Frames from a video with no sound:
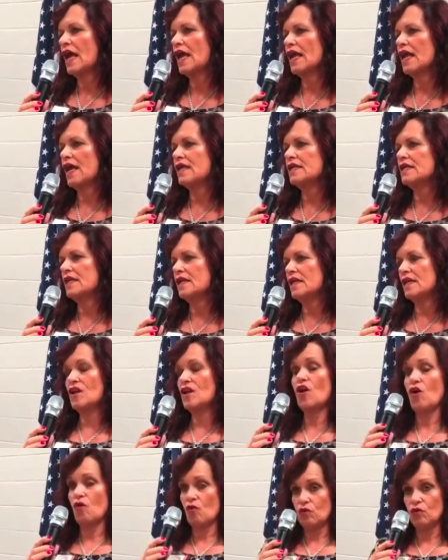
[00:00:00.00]
And I
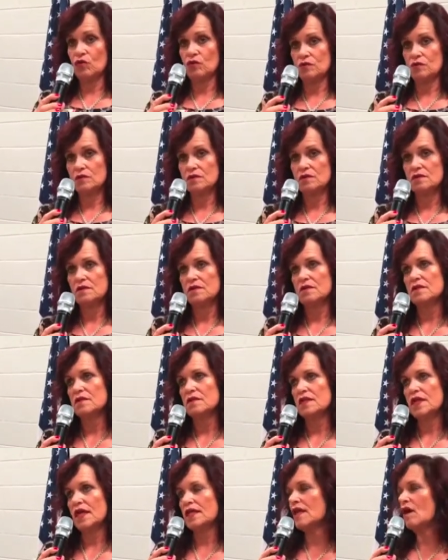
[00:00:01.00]
didn't know
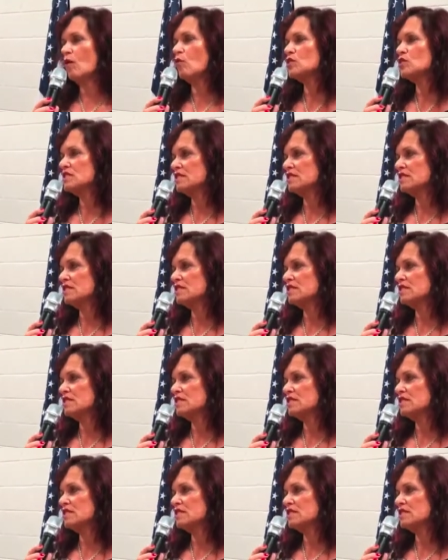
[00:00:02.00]
that that